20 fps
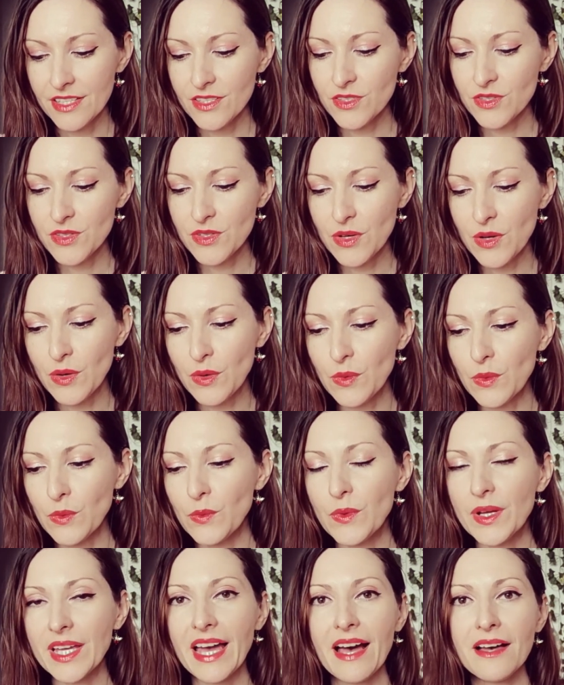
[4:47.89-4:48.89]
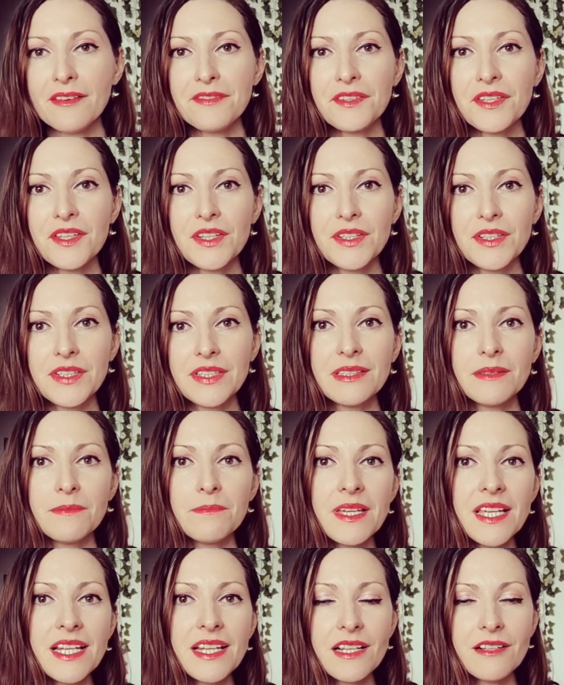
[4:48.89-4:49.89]
So we have here the
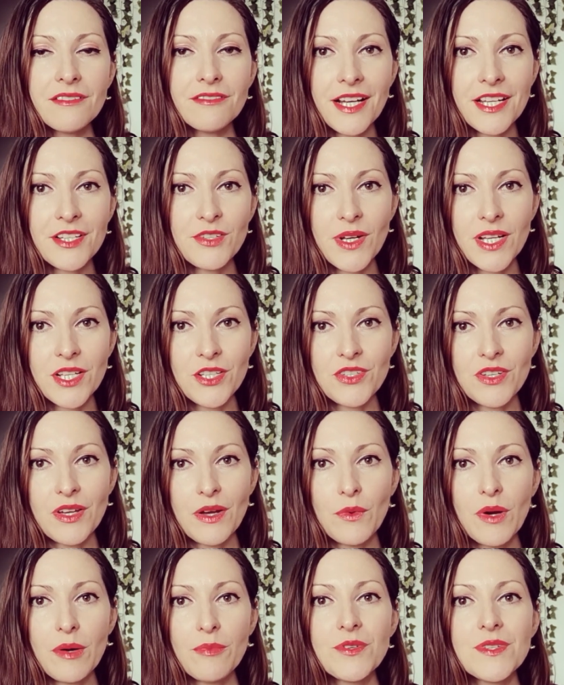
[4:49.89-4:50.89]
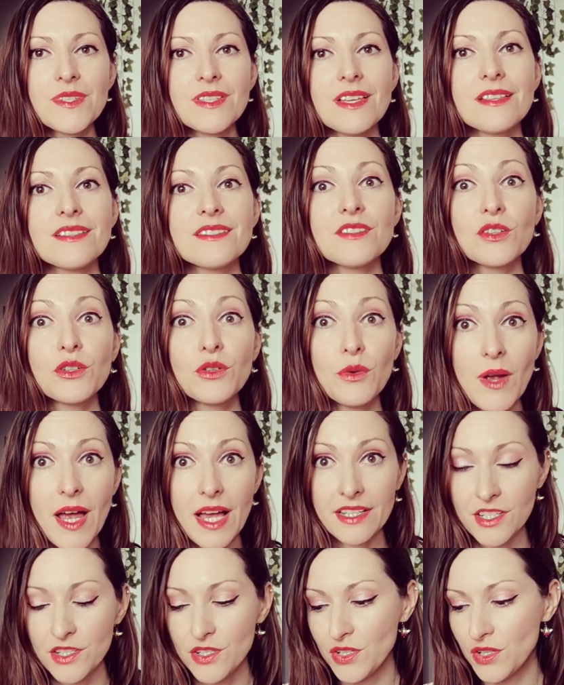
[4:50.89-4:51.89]
meaning of hydrangea represents
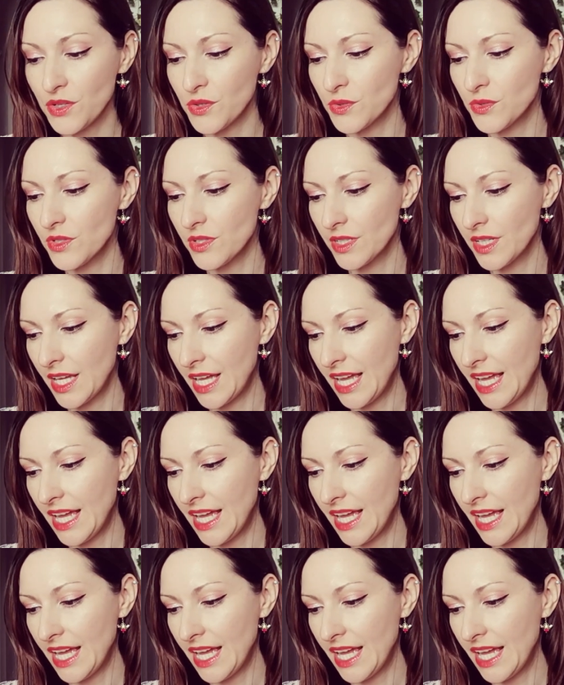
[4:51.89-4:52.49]
gratitude.